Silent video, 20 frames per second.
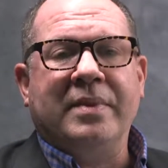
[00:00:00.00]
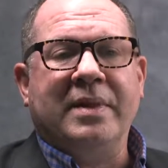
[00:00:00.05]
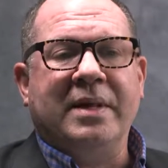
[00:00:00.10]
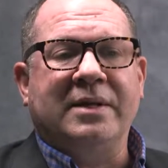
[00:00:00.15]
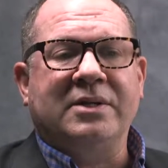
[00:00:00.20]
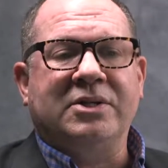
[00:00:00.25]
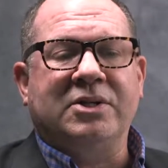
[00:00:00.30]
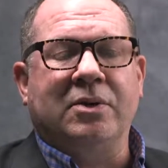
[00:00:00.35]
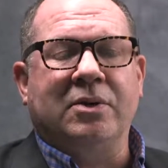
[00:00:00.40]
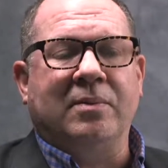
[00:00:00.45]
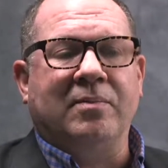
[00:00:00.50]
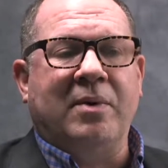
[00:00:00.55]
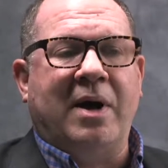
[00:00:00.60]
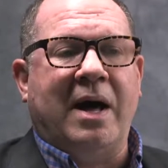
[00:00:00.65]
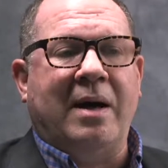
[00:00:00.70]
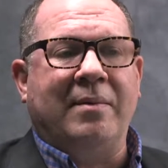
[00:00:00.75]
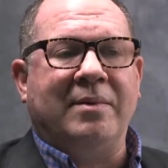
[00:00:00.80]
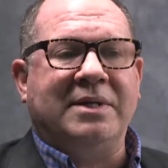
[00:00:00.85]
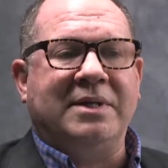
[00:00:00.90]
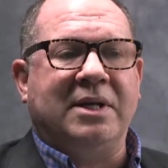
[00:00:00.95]
So
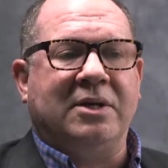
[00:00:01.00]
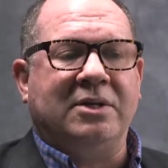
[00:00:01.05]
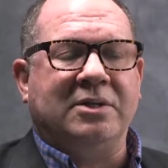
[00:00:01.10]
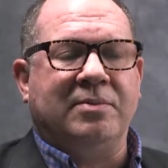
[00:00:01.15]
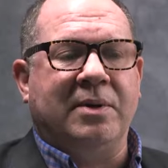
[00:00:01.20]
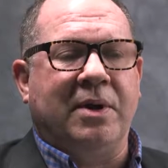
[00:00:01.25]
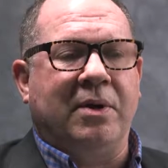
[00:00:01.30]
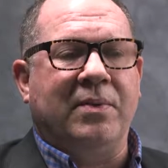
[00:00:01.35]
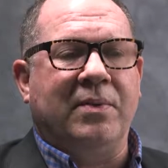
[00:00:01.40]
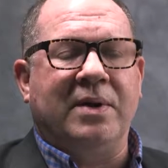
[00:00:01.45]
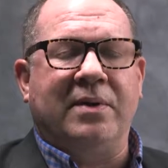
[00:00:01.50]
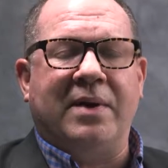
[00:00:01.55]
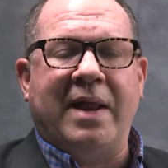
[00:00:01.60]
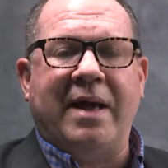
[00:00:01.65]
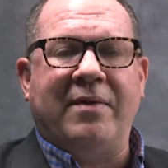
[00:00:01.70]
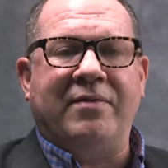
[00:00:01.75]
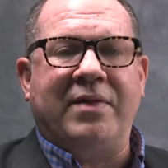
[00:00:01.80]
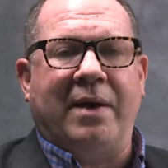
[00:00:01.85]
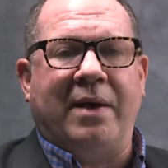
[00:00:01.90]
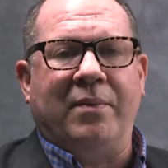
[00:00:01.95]
Muhammad tells me, oh, we don't
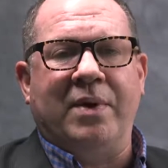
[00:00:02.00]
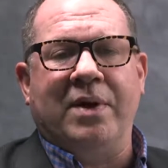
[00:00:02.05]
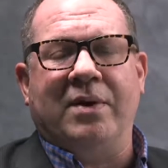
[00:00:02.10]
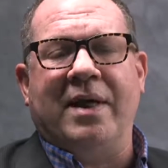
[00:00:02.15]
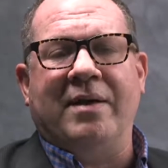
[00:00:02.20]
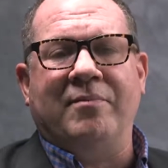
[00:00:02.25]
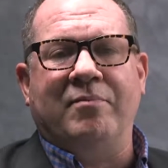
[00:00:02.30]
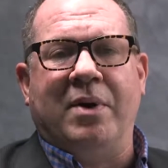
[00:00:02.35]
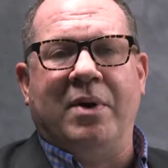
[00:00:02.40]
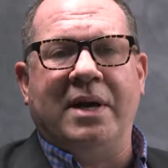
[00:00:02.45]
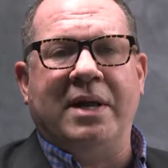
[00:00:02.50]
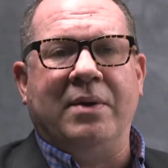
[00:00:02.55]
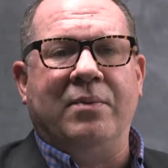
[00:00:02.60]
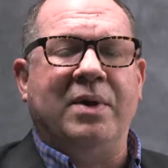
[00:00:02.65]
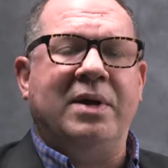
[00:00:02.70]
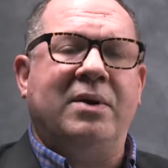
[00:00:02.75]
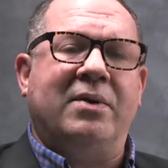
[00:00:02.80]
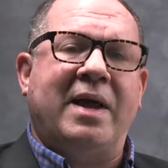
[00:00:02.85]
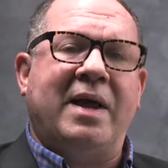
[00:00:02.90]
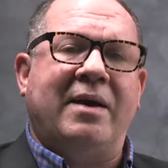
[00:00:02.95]
have that. We don't have money.
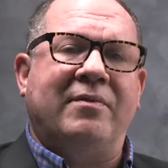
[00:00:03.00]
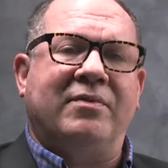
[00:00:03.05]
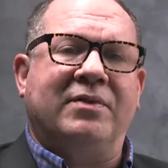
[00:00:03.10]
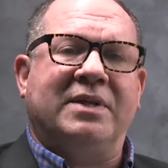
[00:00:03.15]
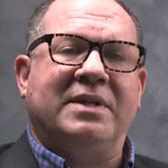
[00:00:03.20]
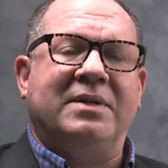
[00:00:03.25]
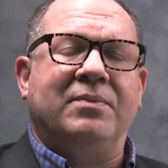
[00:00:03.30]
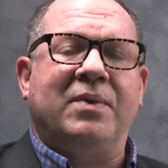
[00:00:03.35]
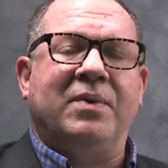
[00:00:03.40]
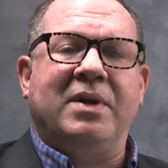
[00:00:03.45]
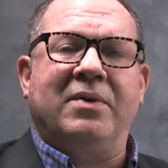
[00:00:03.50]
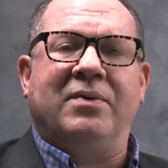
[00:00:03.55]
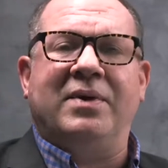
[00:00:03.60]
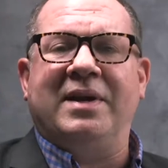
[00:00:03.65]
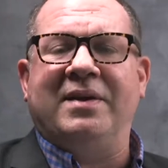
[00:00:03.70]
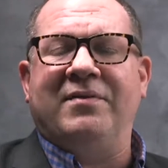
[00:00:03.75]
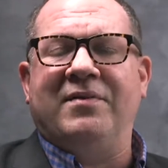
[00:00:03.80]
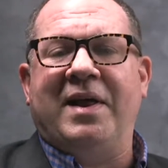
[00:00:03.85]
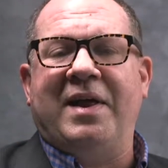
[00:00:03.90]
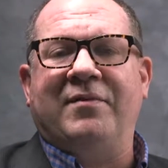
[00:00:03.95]
We don't
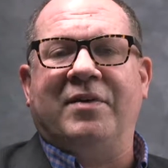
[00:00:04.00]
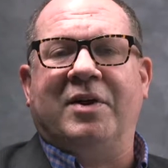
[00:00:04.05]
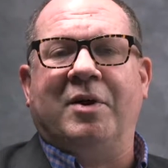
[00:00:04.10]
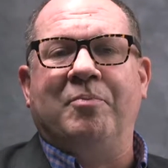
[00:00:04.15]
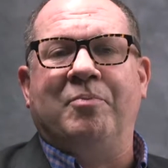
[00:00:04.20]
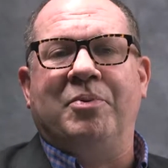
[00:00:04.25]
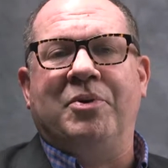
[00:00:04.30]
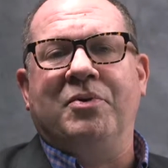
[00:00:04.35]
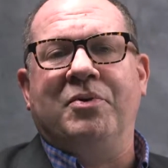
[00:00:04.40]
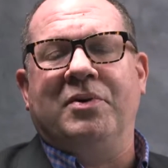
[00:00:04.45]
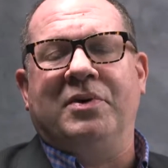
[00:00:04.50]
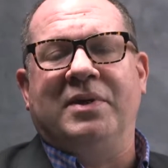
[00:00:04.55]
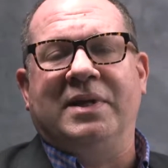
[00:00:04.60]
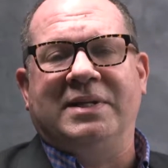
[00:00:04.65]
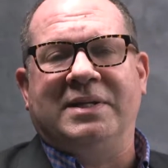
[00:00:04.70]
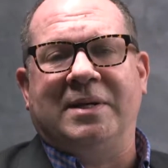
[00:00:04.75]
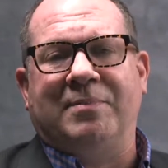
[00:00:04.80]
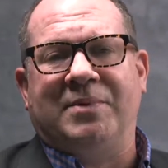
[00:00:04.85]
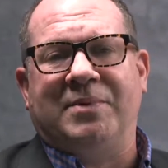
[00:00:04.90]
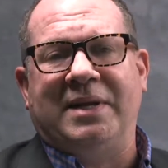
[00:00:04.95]
even have a computer
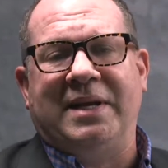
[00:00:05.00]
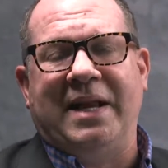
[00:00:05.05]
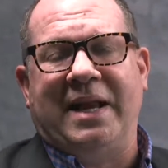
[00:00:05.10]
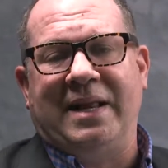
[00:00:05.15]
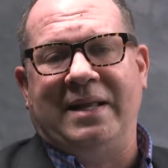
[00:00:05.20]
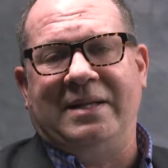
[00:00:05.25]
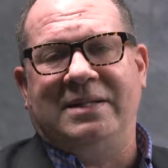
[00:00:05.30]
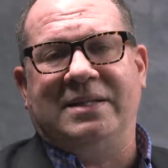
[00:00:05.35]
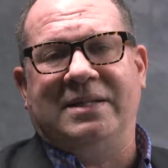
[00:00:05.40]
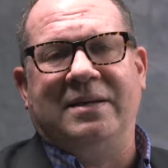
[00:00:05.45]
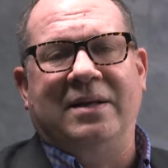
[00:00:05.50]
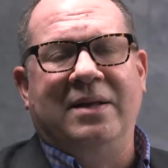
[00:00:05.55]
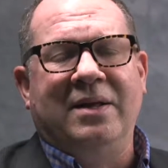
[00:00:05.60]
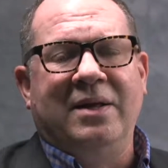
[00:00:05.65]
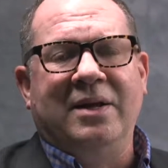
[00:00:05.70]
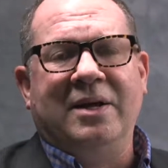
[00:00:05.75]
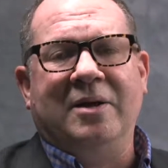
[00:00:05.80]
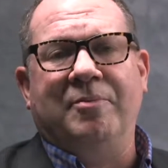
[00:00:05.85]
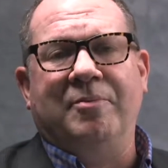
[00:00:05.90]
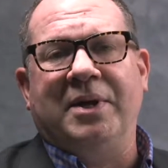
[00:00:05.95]
that's up to date. He
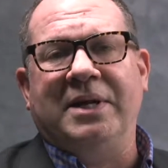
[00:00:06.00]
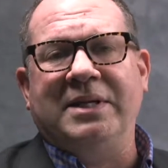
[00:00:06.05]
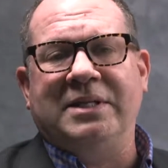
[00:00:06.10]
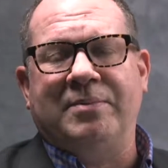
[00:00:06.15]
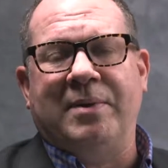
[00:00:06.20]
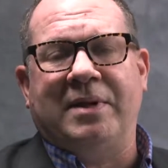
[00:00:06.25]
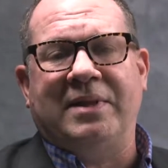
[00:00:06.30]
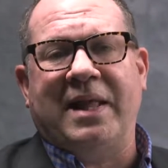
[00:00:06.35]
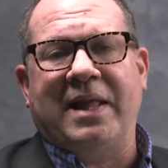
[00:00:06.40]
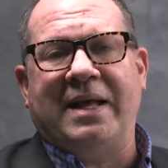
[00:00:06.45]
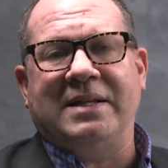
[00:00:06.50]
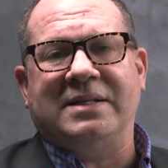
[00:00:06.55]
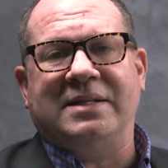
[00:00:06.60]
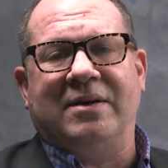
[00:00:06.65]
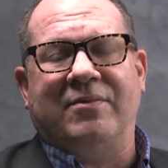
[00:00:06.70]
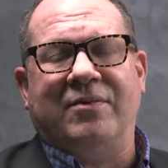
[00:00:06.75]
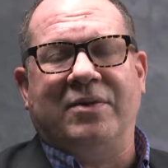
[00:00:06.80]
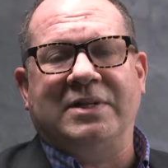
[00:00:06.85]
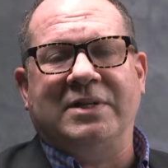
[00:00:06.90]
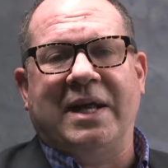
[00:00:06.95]
complains about that
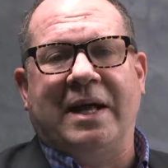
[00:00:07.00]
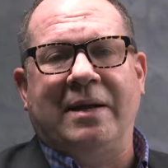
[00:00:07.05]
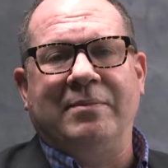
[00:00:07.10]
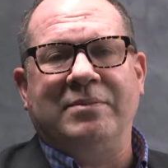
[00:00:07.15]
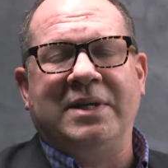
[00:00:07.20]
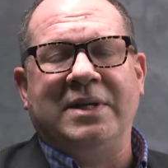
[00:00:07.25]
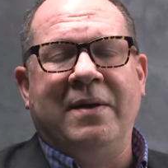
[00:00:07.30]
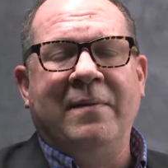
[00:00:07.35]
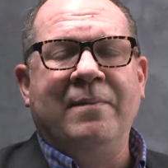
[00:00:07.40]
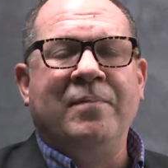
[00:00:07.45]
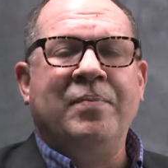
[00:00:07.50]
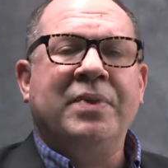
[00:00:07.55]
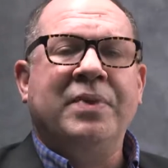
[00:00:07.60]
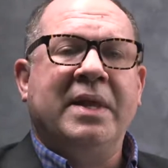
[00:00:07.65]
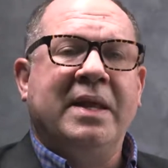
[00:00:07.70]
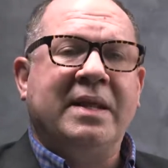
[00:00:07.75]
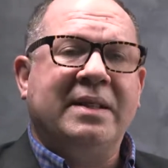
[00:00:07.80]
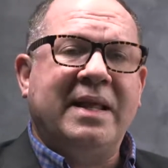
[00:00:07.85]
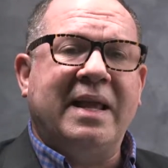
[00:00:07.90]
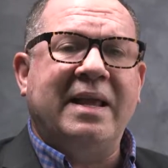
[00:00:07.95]
several times.
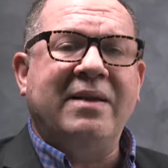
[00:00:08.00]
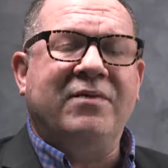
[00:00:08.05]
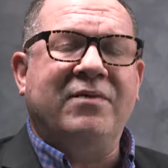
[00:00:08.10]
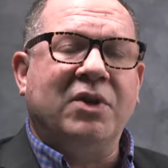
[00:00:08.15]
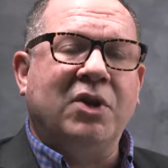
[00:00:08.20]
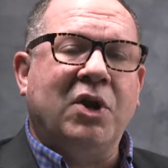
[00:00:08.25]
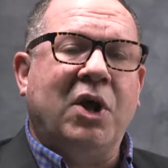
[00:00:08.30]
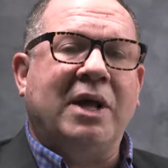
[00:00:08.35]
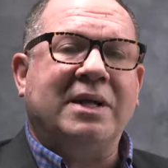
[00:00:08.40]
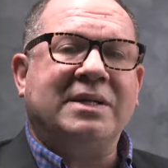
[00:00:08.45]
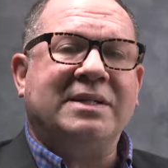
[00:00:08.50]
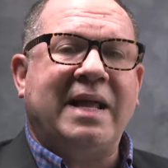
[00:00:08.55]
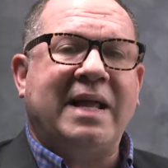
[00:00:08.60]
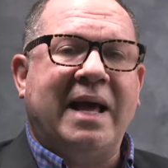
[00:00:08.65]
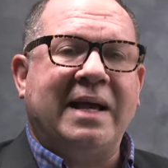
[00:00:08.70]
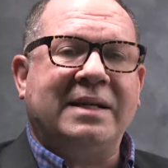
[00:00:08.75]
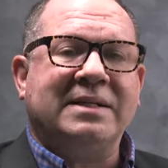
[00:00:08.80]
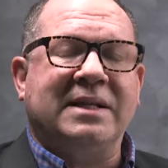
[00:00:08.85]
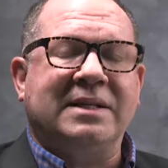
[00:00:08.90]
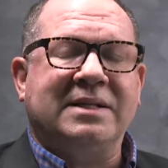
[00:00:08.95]
They even lost
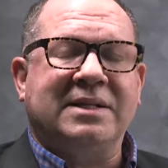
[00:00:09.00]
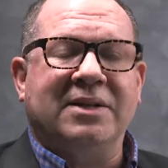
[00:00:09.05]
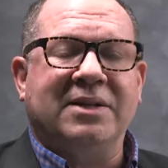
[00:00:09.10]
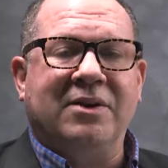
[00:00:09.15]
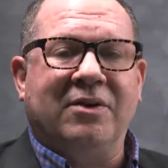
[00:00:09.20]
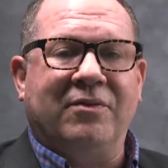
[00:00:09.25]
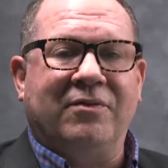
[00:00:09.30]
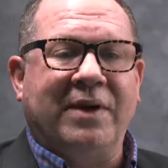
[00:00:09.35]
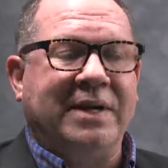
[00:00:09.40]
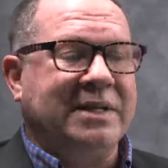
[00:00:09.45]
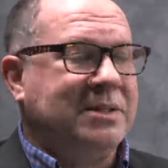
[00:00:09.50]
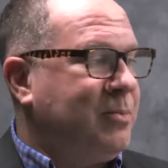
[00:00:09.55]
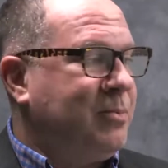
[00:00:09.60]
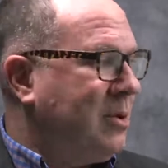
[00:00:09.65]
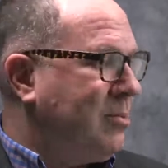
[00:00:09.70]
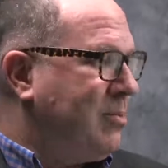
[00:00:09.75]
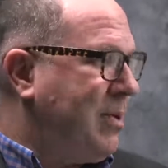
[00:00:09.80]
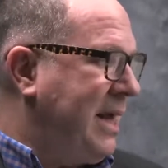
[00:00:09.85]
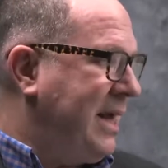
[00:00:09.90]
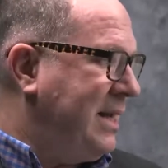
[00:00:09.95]
access to their
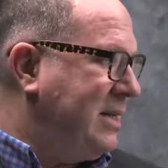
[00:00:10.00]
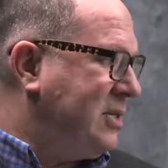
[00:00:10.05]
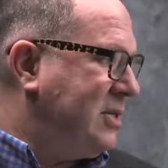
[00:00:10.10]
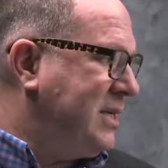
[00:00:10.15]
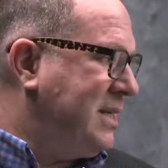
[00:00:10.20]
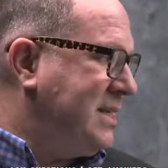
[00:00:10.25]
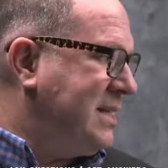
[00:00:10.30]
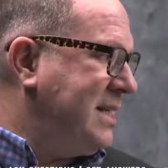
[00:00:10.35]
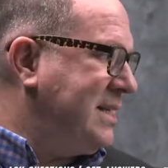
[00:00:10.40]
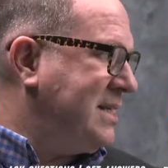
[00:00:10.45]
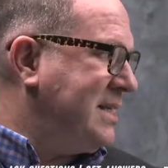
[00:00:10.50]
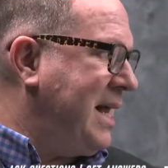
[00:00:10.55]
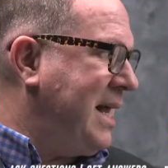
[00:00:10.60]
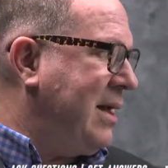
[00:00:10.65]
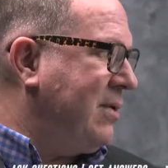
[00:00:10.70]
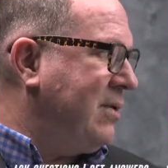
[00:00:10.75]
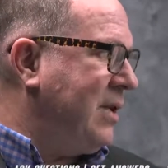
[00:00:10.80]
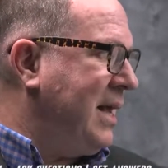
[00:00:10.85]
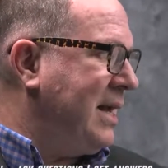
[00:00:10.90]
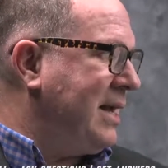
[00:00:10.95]
Facebook page. Does this
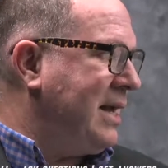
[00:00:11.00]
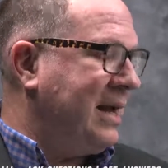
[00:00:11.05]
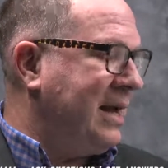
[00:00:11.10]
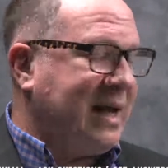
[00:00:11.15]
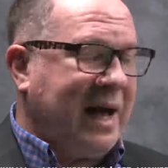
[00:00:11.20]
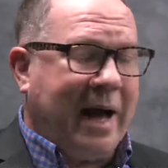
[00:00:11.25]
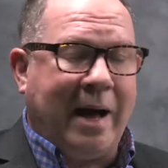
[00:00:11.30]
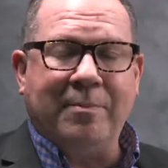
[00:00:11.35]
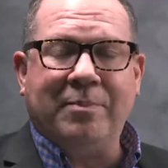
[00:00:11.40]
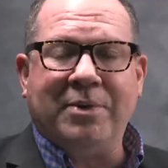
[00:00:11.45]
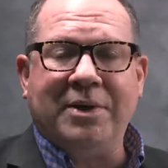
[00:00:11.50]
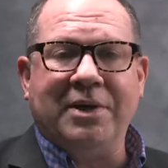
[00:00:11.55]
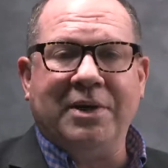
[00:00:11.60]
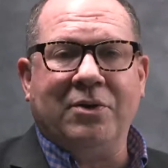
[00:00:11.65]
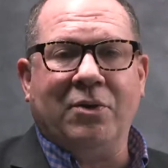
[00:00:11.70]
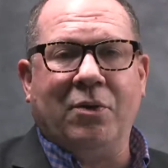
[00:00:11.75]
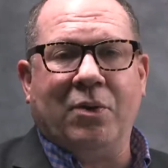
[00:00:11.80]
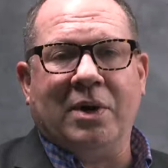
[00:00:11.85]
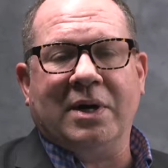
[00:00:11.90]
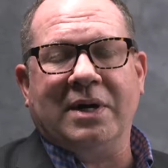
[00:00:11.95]
sound like a
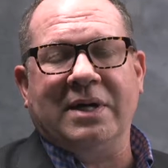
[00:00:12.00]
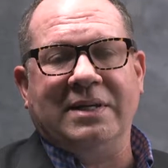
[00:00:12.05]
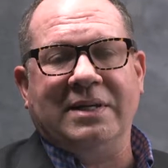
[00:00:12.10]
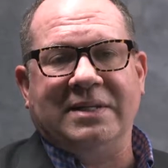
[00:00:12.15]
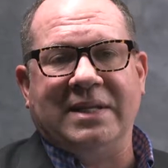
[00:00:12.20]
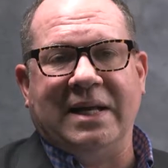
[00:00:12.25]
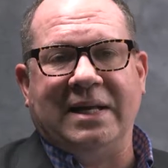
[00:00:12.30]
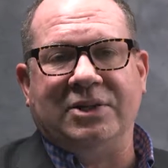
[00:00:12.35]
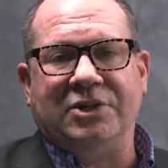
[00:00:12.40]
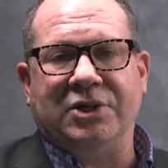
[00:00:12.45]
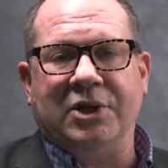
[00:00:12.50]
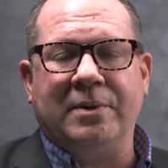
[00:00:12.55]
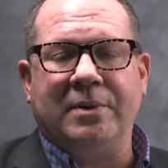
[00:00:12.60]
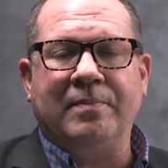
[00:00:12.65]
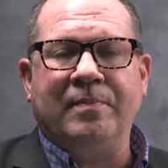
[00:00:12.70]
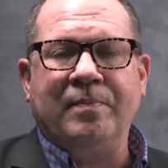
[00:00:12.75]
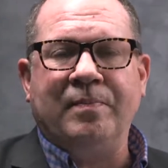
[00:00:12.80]
competent organization?